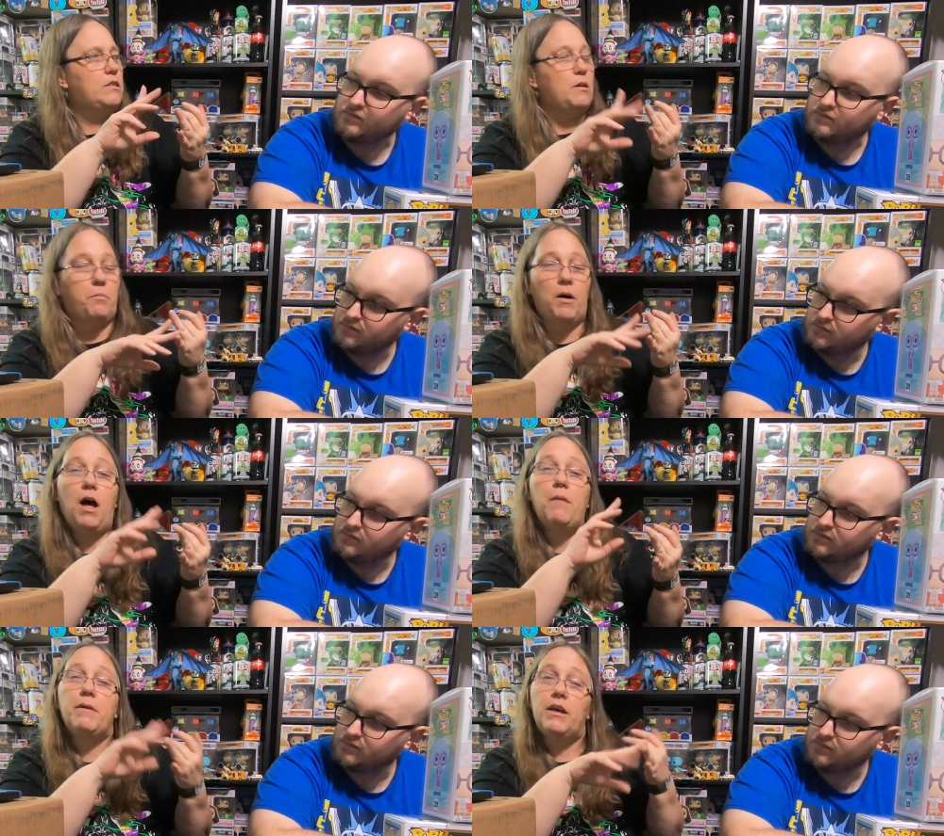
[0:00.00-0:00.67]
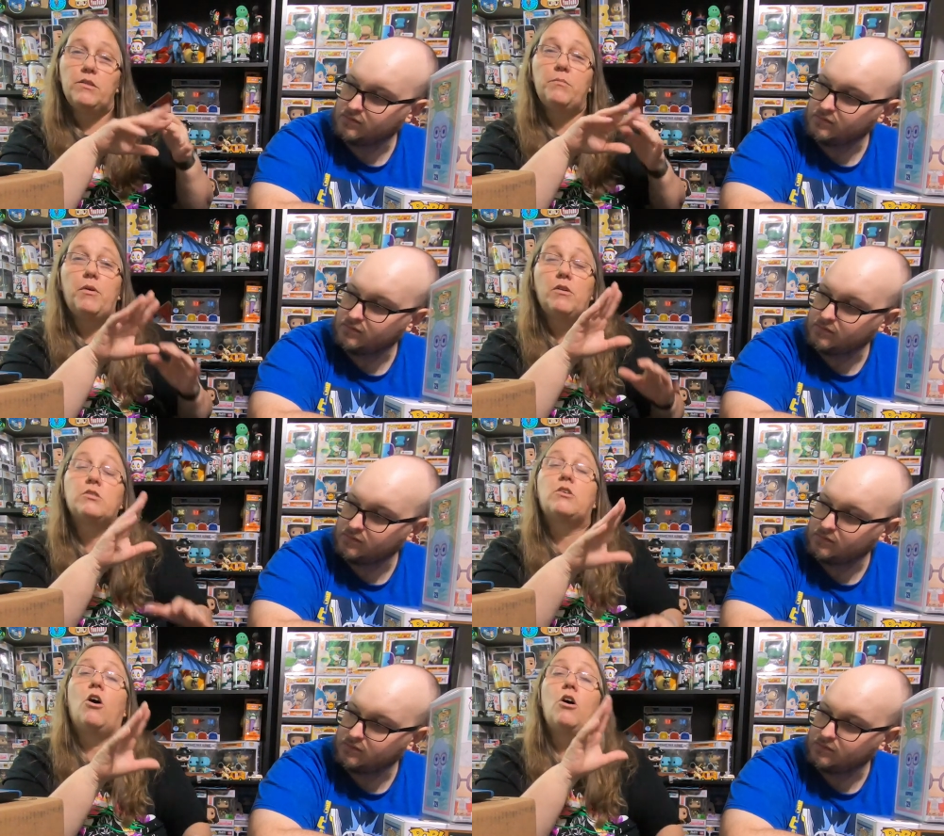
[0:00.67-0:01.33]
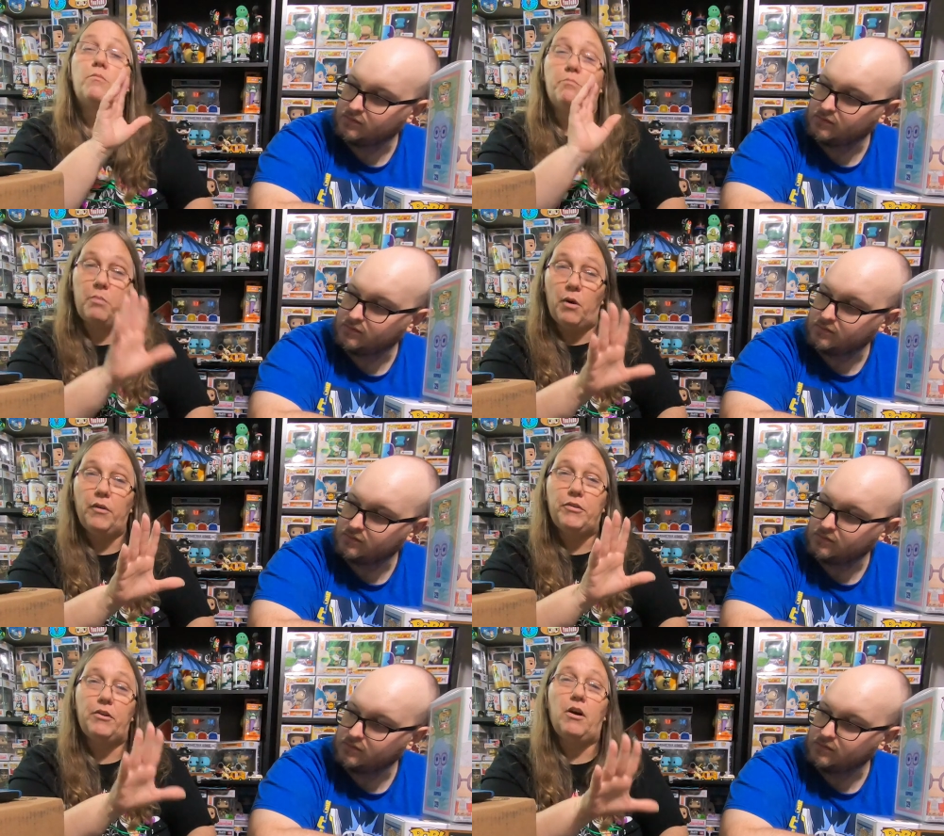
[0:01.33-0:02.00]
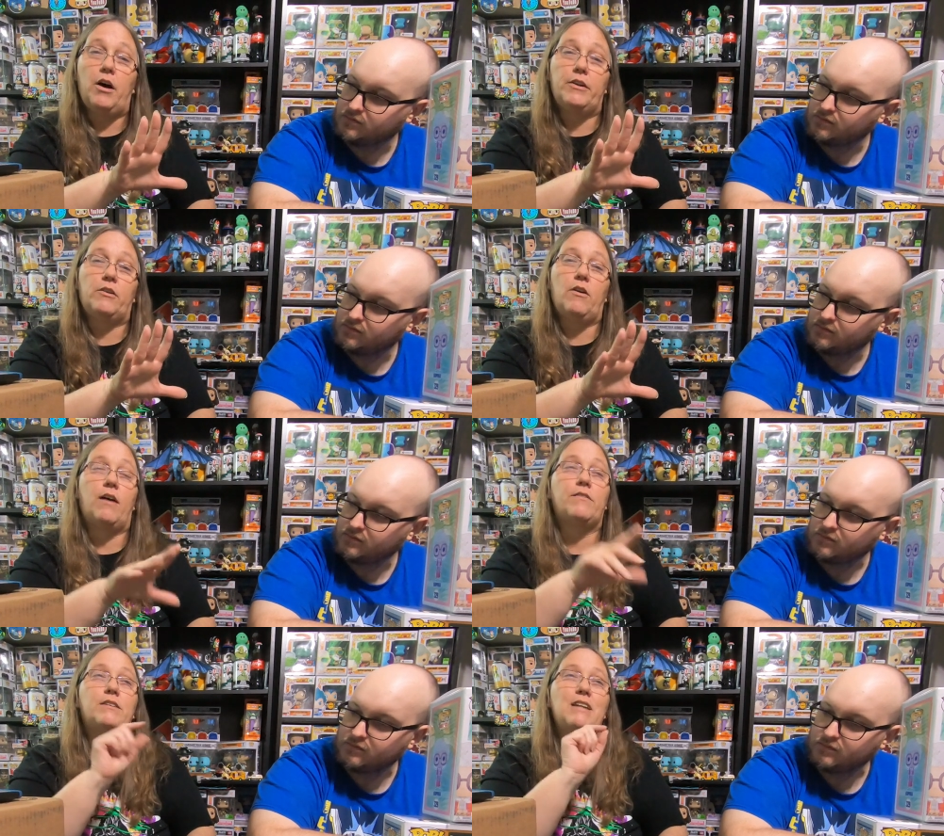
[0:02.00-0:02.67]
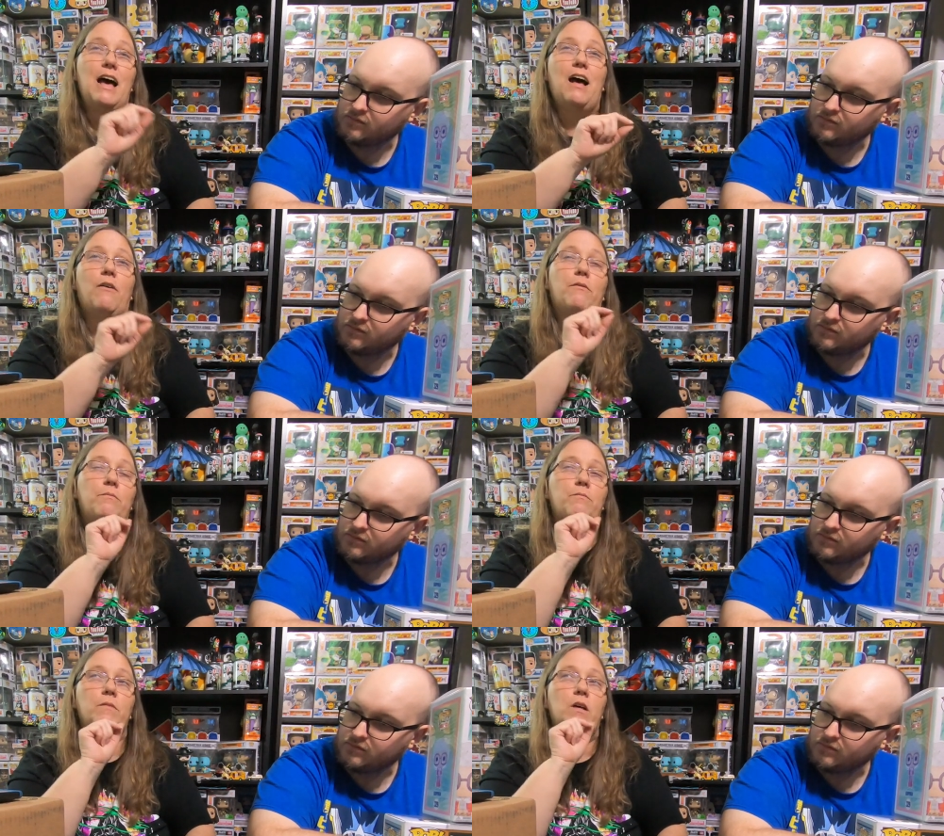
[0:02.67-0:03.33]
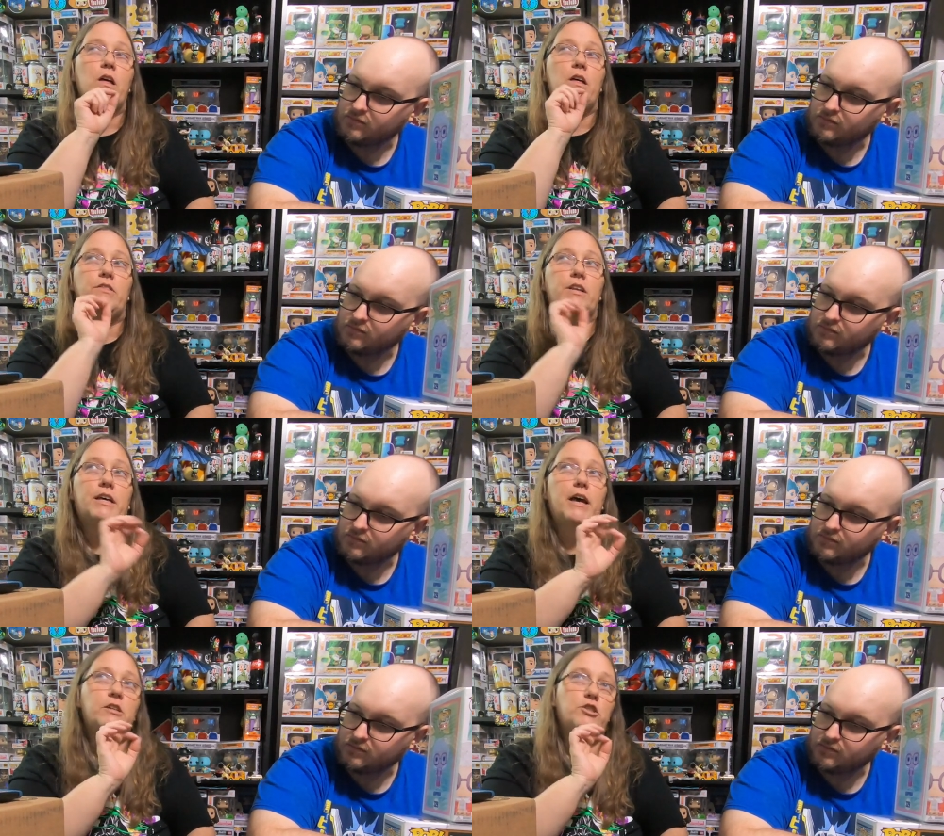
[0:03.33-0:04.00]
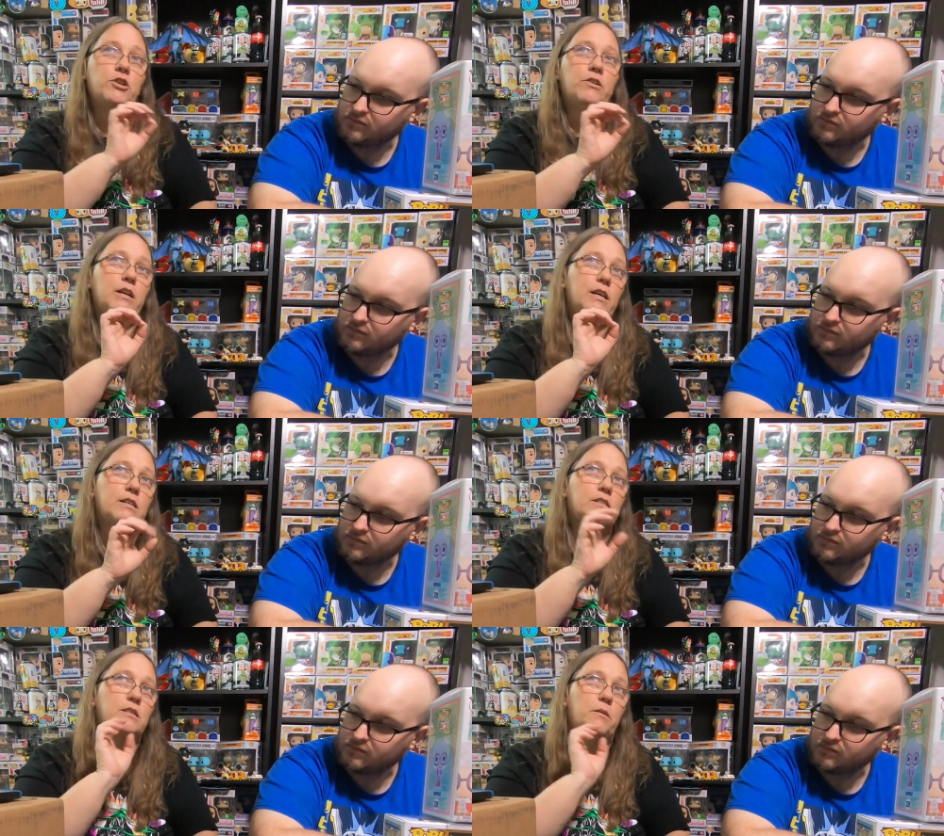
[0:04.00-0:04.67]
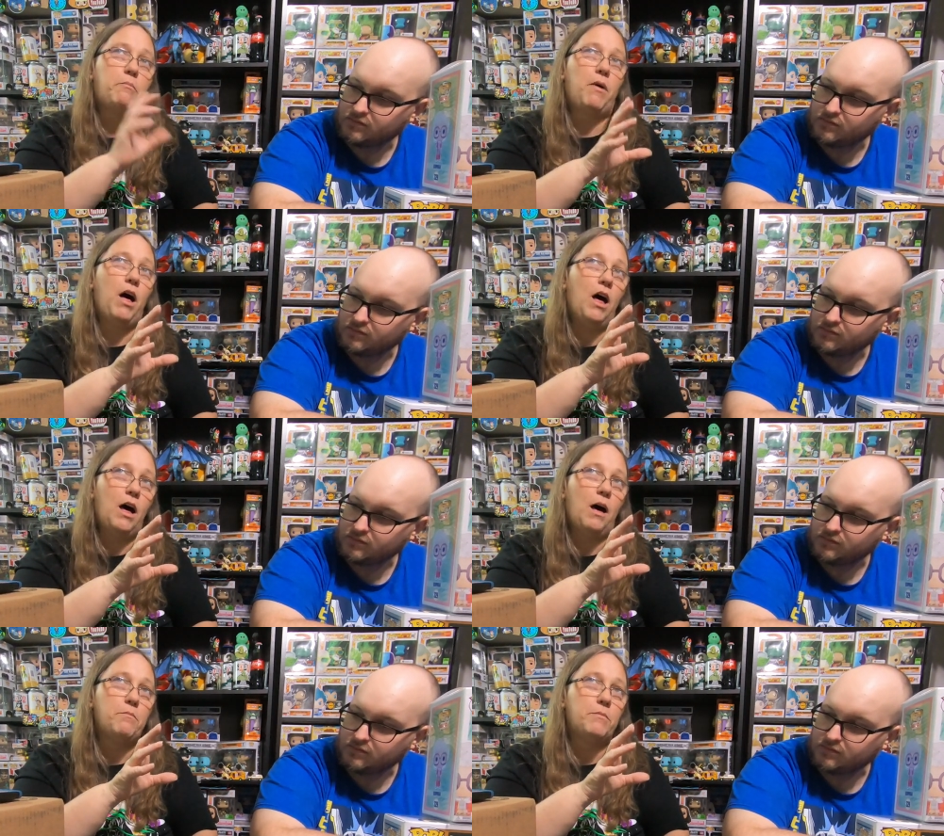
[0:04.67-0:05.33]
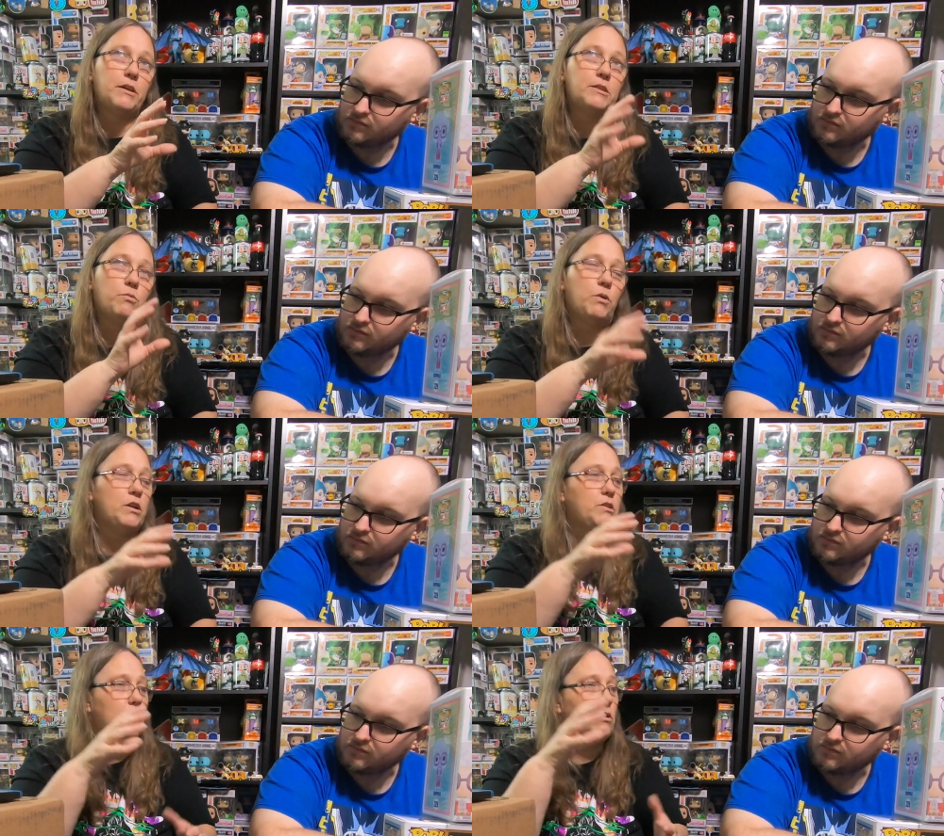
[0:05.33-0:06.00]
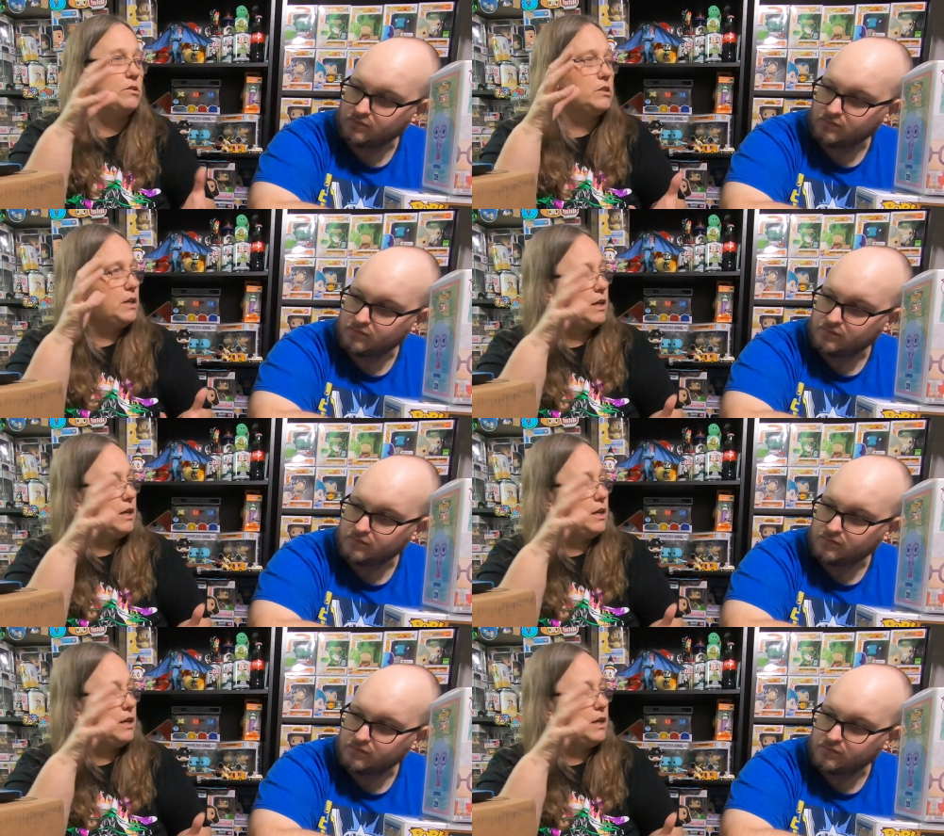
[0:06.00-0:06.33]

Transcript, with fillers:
Speaker 1: The pop and the postcard both are autographed. Now, the catcher is the pop is one of those